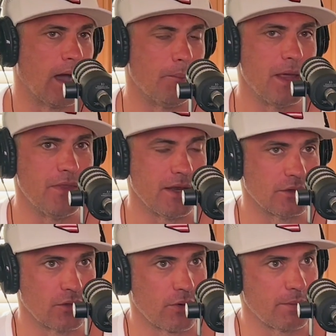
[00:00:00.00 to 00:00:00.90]
And
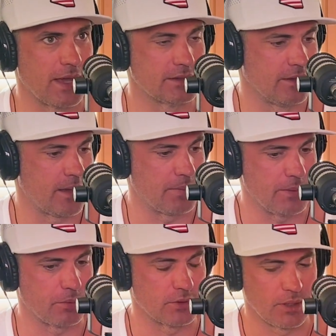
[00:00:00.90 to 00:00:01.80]
then going back to that
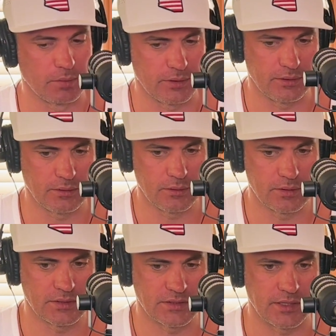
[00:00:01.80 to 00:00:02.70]
paper doubling
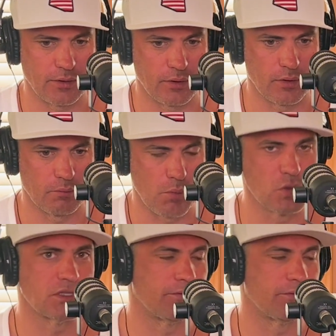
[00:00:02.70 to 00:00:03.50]
scenario, most of